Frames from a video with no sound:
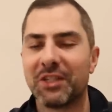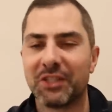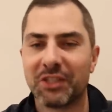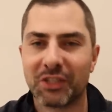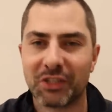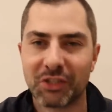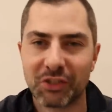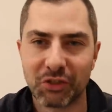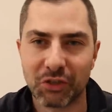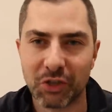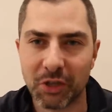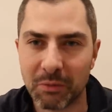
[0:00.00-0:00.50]
is
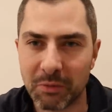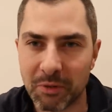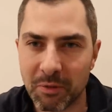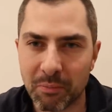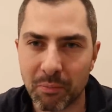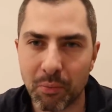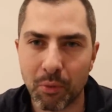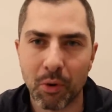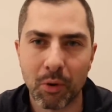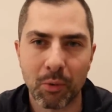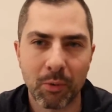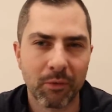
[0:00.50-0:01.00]
extremely
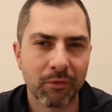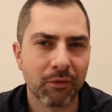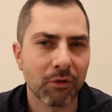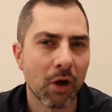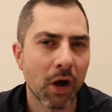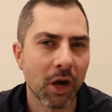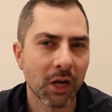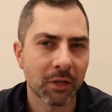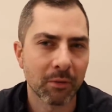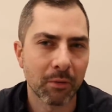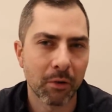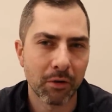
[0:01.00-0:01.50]
important. We've
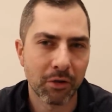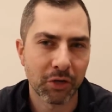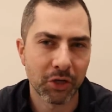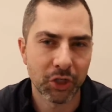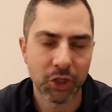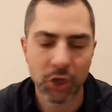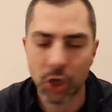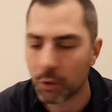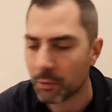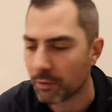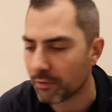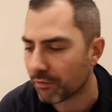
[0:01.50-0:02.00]
talked about it on the
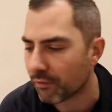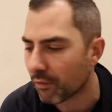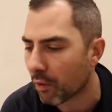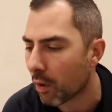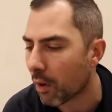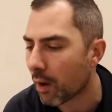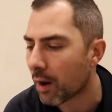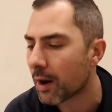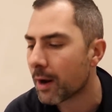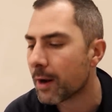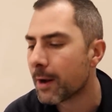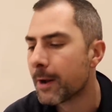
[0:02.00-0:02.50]
show
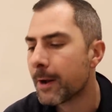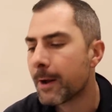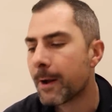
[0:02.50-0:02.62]
before.